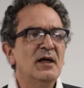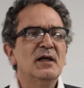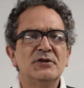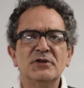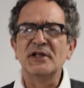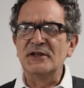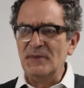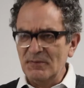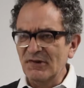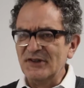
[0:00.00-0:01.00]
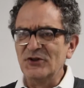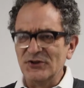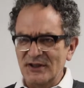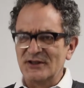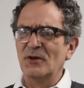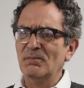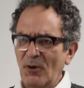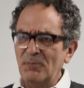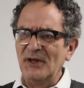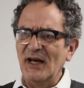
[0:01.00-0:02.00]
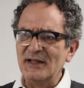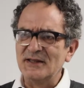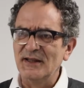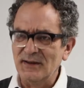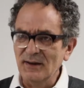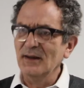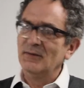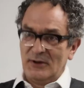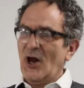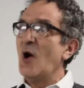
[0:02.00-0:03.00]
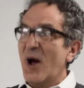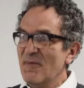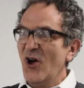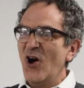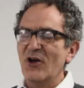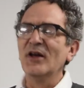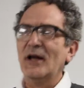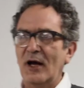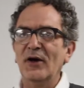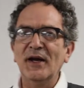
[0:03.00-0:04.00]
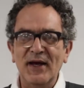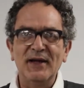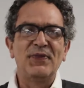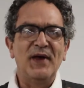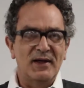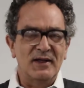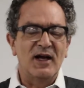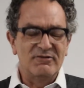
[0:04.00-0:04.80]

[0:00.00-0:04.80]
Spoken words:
She would say to me, Maurice, you're discombobulated. And no, I'm not. And that I